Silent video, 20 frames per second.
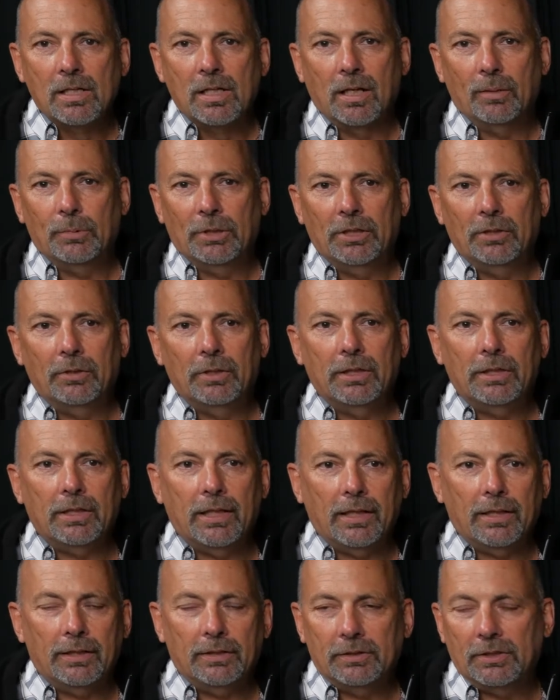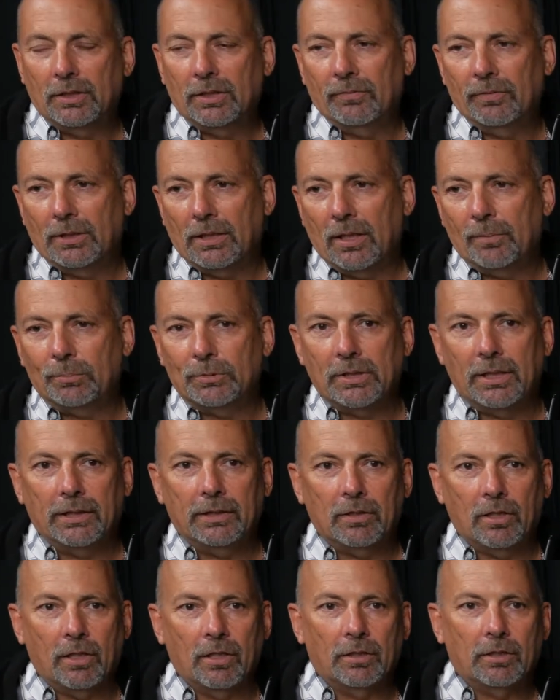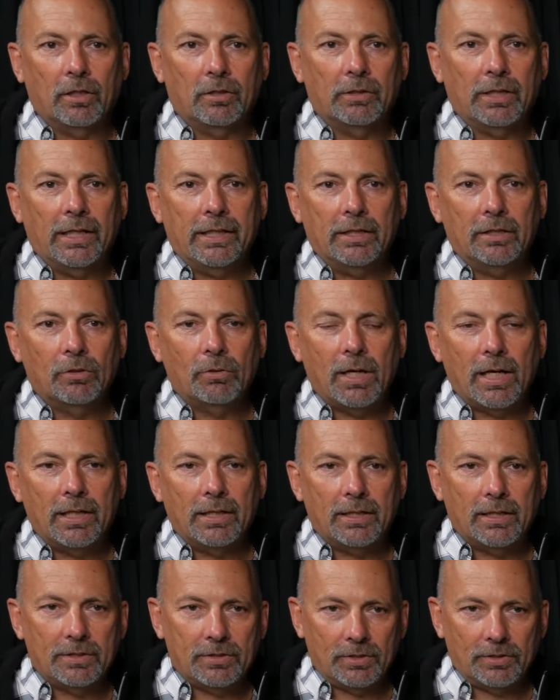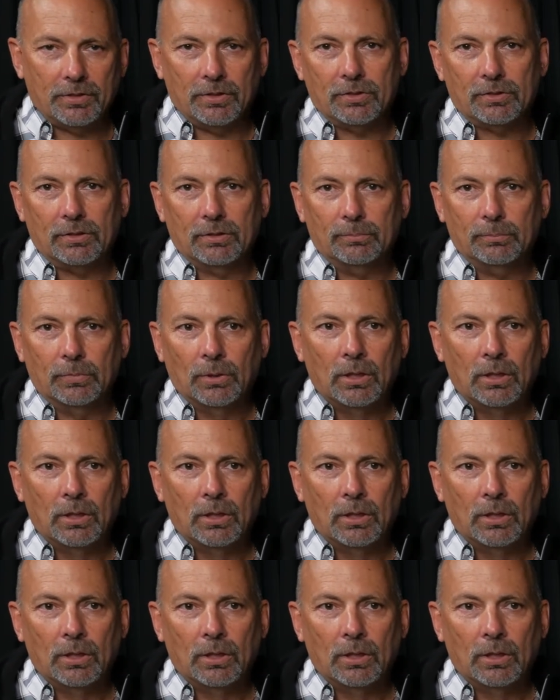I'm here today to give an update on our AOIS system,